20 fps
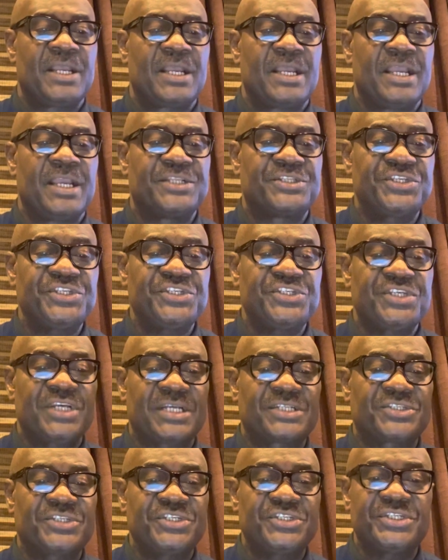a teacher
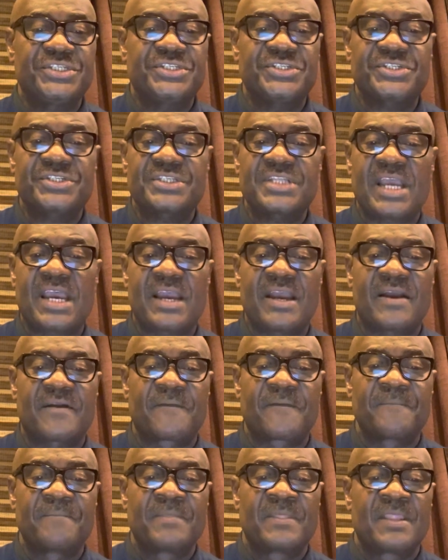teaching style
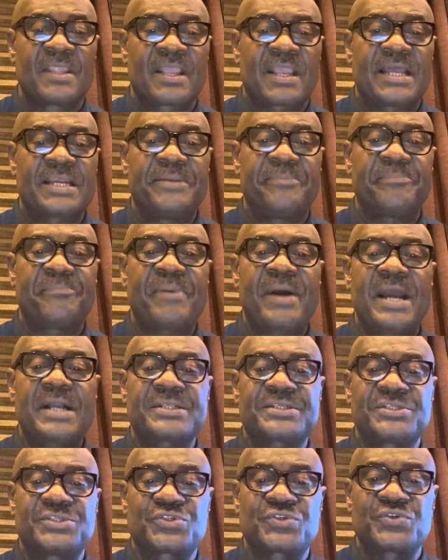can
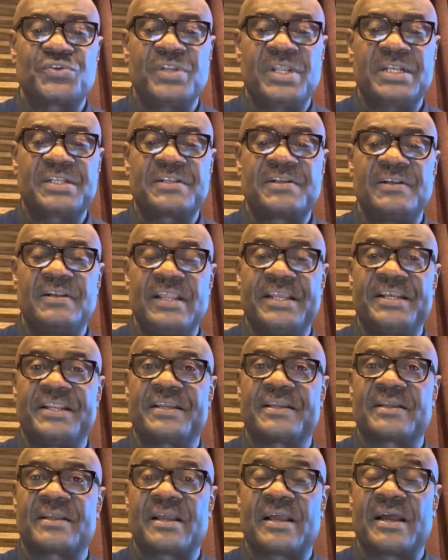impact student
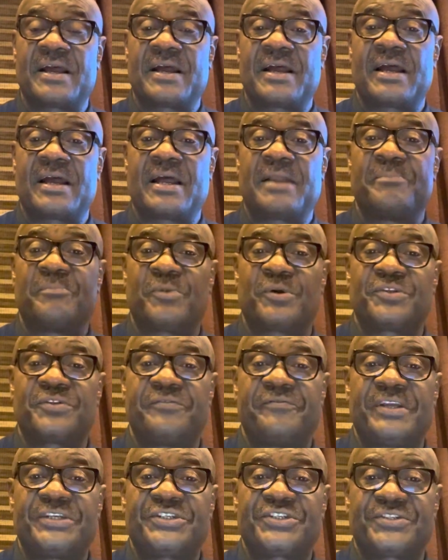learning and
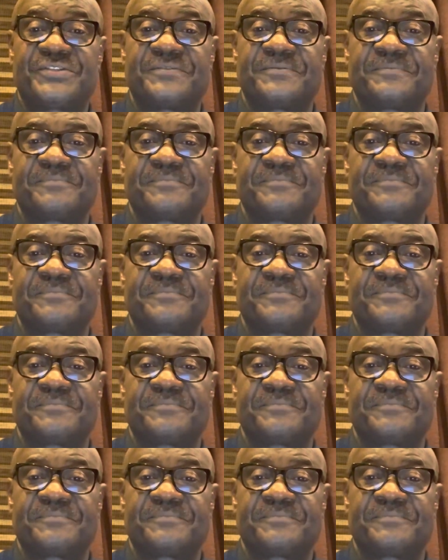motivation.